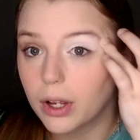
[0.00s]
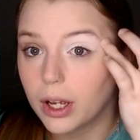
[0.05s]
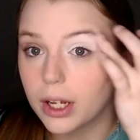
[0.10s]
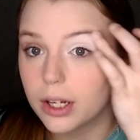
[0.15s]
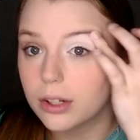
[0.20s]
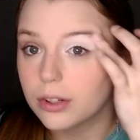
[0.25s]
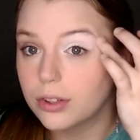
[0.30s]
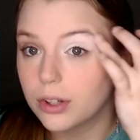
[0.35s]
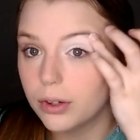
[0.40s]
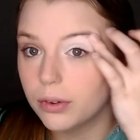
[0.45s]

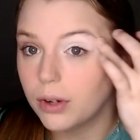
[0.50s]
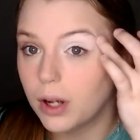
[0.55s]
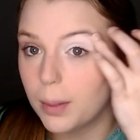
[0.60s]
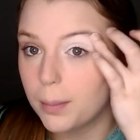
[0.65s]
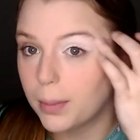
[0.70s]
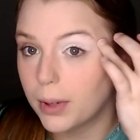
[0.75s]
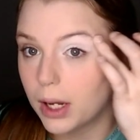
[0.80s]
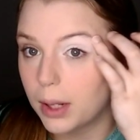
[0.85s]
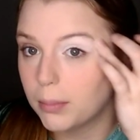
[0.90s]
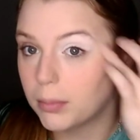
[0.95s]
kind of show
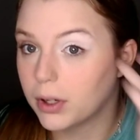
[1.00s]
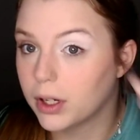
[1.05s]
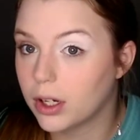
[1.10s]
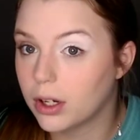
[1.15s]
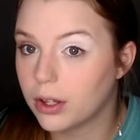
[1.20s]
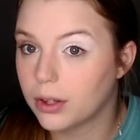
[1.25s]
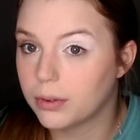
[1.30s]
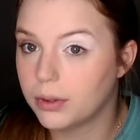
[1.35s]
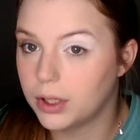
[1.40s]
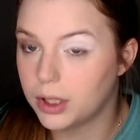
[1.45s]
up, and I bring it
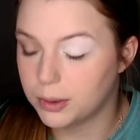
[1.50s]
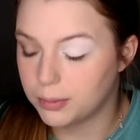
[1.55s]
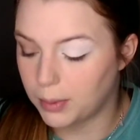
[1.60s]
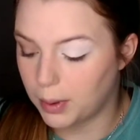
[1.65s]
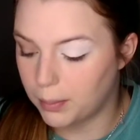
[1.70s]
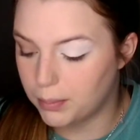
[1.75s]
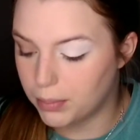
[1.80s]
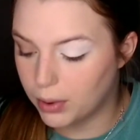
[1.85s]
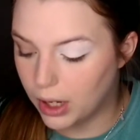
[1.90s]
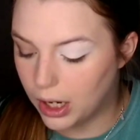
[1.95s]
all the way into
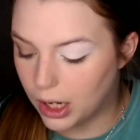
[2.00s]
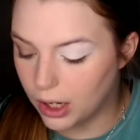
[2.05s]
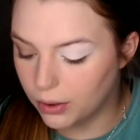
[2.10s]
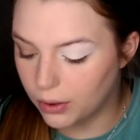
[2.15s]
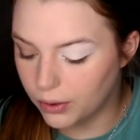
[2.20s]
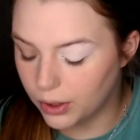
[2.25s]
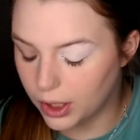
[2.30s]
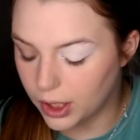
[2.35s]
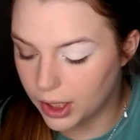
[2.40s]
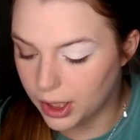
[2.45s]
my
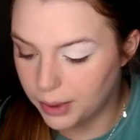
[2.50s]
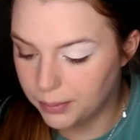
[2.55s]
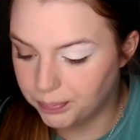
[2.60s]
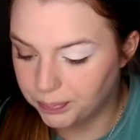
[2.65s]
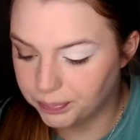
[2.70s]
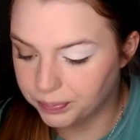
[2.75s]
brow. All right,